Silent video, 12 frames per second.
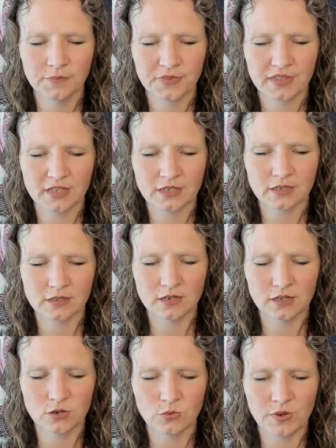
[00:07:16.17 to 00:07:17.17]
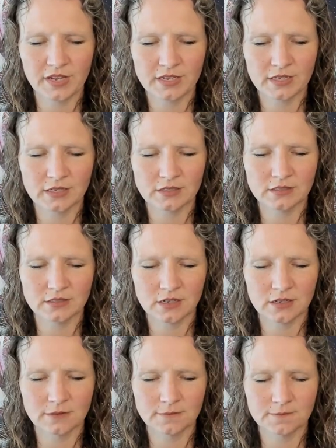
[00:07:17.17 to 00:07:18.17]
like a, an awakened
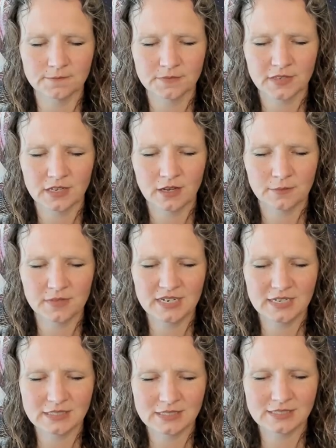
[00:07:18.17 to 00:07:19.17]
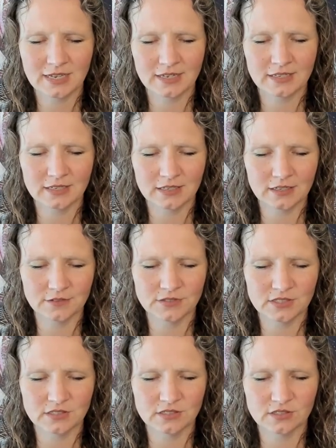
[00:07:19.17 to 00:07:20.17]
um, I mean, it's psychic gifts.
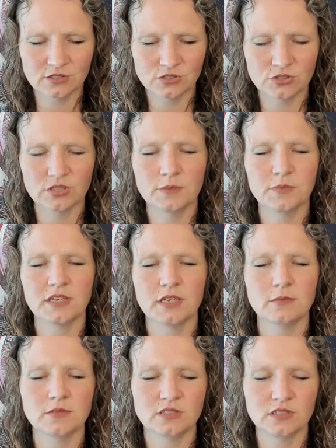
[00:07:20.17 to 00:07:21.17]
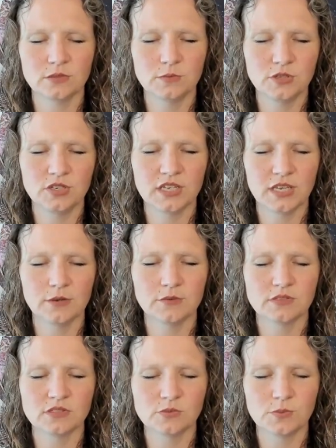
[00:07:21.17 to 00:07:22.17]
It's literally being able to communicate with
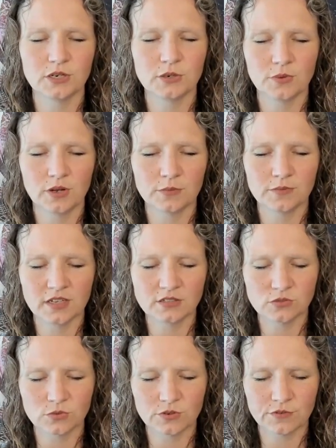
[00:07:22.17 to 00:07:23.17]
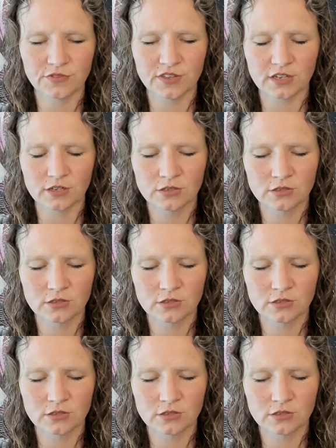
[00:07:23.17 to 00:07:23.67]
the spirit realm, that sort of thing.